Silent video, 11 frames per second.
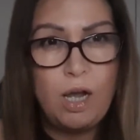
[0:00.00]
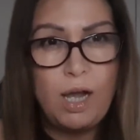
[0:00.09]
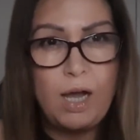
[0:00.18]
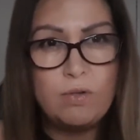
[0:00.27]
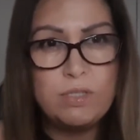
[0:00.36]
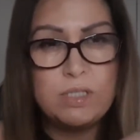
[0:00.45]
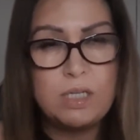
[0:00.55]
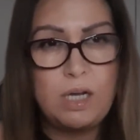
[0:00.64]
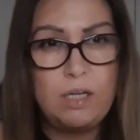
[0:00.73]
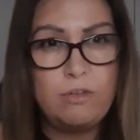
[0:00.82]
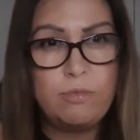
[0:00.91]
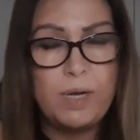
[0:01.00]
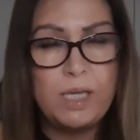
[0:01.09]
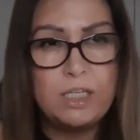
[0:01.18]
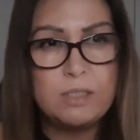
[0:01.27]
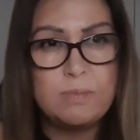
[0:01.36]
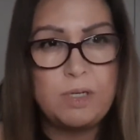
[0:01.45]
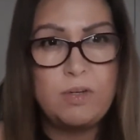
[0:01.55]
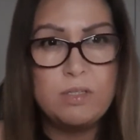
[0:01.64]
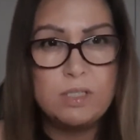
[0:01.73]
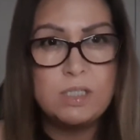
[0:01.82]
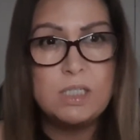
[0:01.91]
outside of my
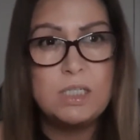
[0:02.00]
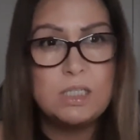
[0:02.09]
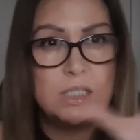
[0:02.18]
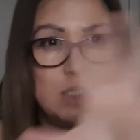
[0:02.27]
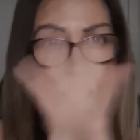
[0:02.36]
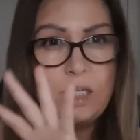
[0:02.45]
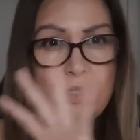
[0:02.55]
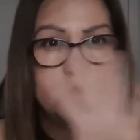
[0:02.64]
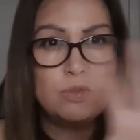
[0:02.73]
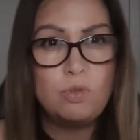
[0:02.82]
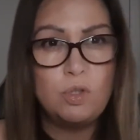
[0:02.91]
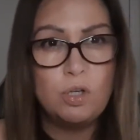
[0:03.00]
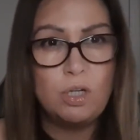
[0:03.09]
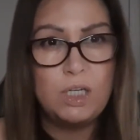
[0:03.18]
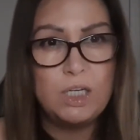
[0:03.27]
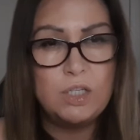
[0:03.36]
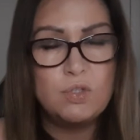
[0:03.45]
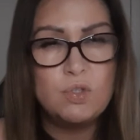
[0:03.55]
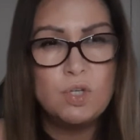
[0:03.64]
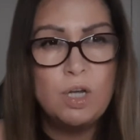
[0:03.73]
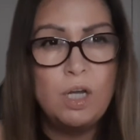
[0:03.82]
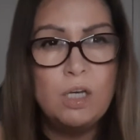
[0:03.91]
experiences into knowledge
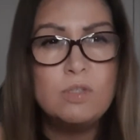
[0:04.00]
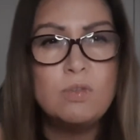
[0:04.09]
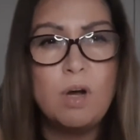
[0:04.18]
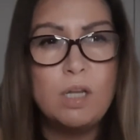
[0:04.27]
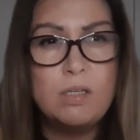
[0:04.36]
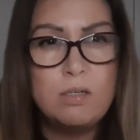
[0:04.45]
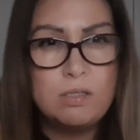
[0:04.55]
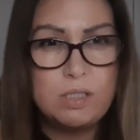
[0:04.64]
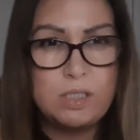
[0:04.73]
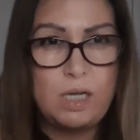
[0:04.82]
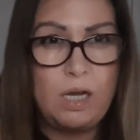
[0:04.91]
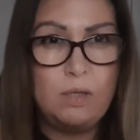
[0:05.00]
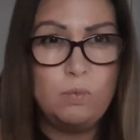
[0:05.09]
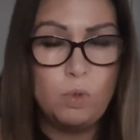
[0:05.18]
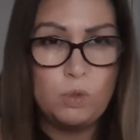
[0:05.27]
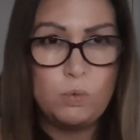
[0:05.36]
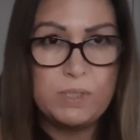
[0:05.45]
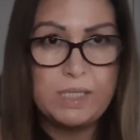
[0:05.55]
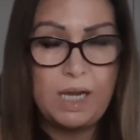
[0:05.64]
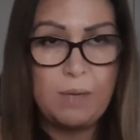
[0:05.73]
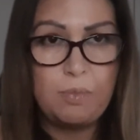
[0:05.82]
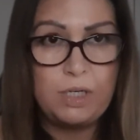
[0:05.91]
to understand what was
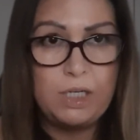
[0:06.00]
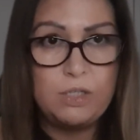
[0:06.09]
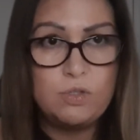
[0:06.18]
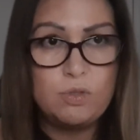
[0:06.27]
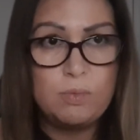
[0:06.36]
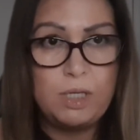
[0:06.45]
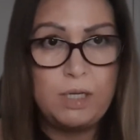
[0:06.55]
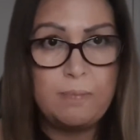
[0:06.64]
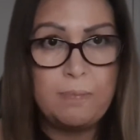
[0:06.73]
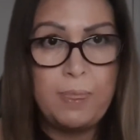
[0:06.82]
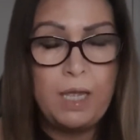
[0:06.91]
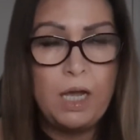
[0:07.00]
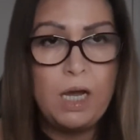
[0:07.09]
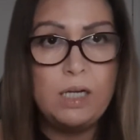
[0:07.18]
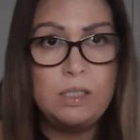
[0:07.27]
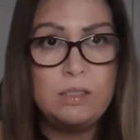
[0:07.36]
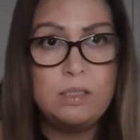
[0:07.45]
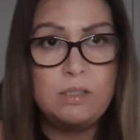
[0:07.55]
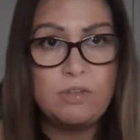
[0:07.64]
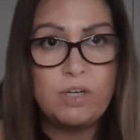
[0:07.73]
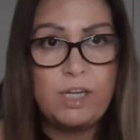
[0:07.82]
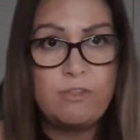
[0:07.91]
happening to me and it
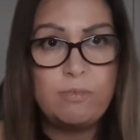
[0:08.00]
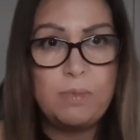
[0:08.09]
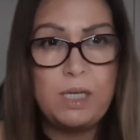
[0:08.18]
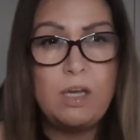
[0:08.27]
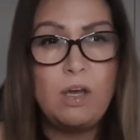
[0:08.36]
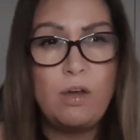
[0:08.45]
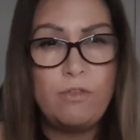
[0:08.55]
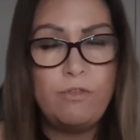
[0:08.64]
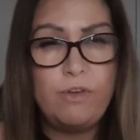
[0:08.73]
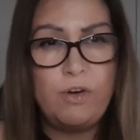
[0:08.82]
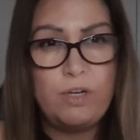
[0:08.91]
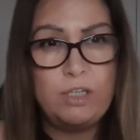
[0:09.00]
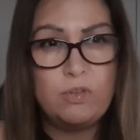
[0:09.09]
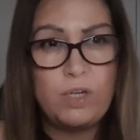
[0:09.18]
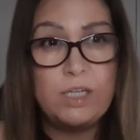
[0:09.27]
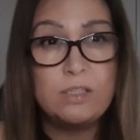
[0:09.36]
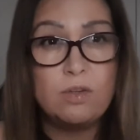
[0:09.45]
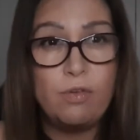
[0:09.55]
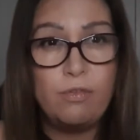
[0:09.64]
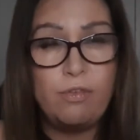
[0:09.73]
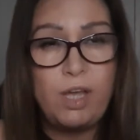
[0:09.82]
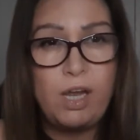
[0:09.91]
gave me a very great
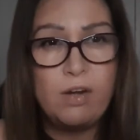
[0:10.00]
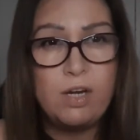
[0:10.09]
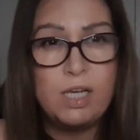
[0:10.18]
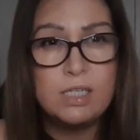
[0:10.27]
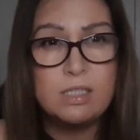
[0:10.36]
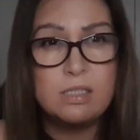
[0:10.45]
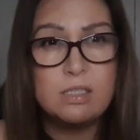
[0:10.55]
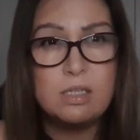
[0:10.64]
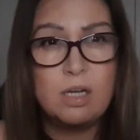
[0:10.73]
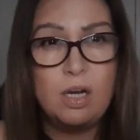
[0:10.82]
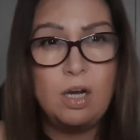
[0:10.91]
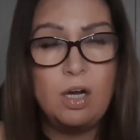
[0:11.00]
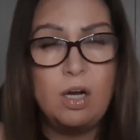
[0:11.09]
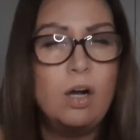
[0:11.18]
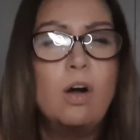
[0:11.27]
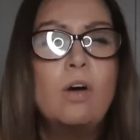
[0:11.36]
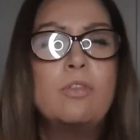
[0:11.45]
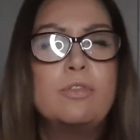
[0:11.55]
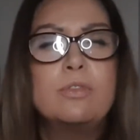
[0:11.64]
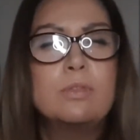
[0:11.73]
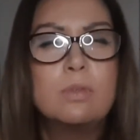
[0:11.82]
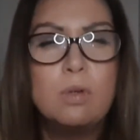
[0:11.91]
awareness of
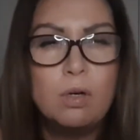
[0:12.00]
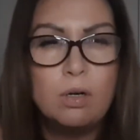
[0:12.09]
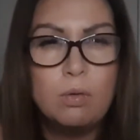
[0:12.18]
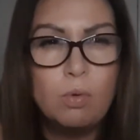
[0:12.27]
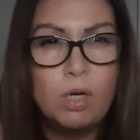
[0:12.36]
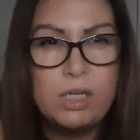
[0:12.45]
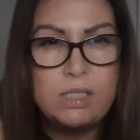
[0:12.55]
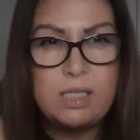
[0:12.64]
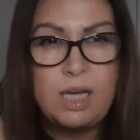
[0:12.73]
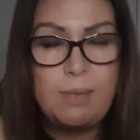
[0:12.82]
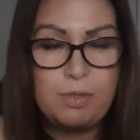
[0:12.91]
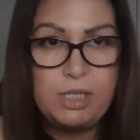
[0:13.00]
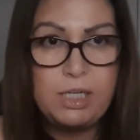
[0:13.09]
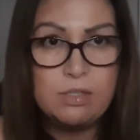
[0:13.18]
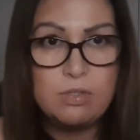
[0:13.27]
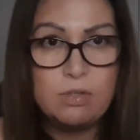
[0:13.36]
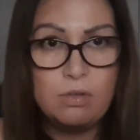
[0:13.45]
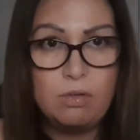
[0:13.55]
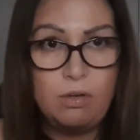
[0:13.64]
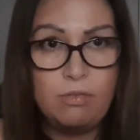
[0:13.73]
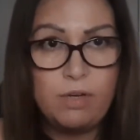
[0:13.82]
what is happening to all of